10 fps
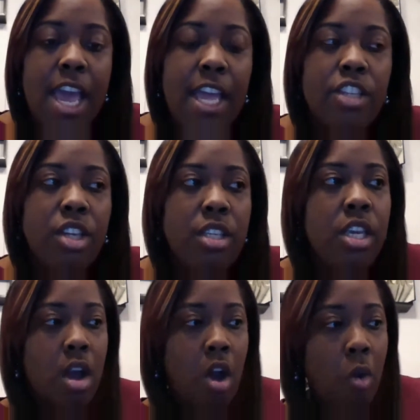And she
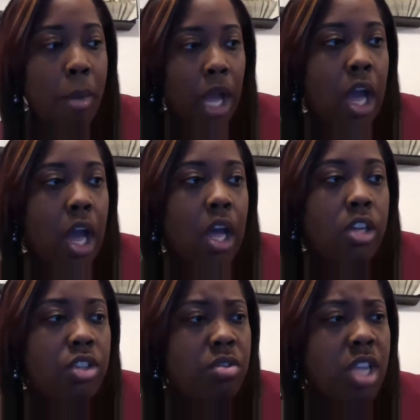said, oh
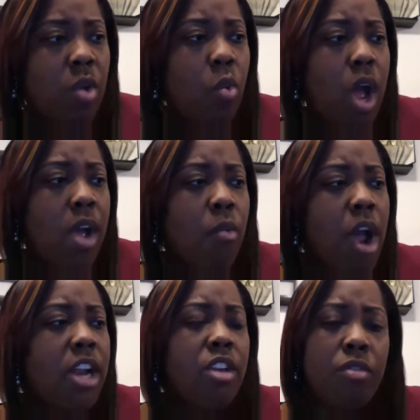gosh. She was like,
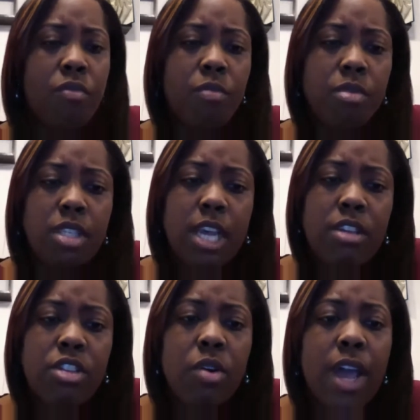why do you
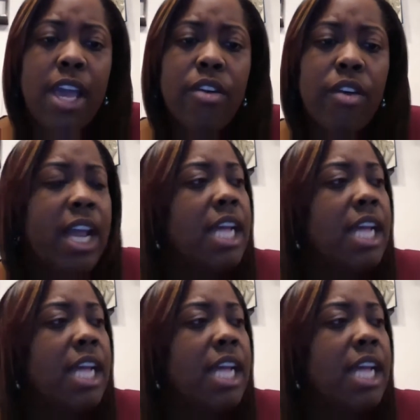sound so angry?